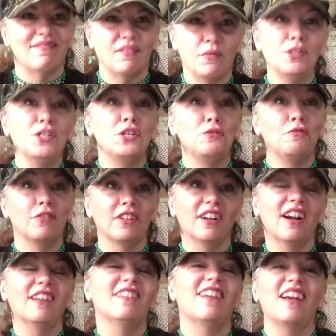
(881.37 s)
once you figure
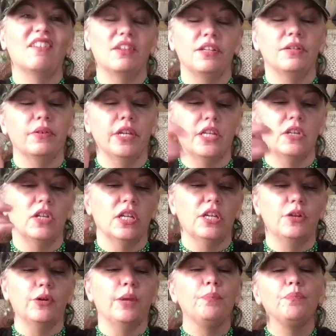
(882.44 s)
out how to do it, you can
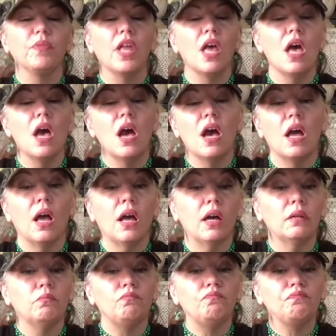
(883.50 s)
do it.
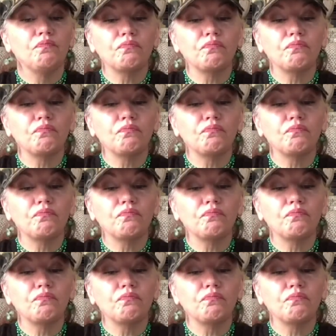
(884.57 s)
Um,